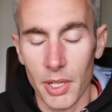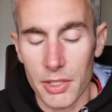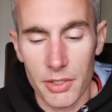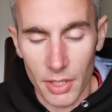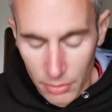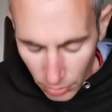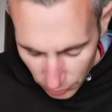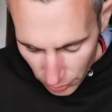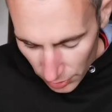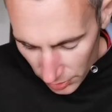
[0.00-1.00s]
person's
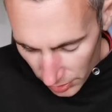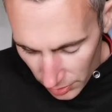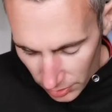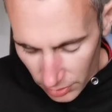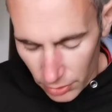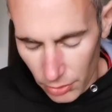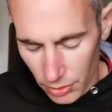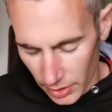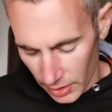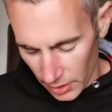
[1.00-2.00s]
unconscious, because
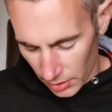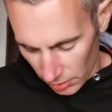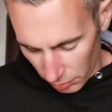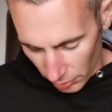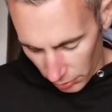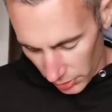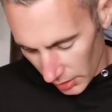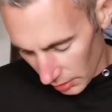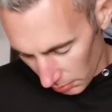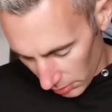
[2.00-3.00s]
usually this is what you
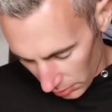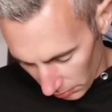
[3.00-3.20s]
see when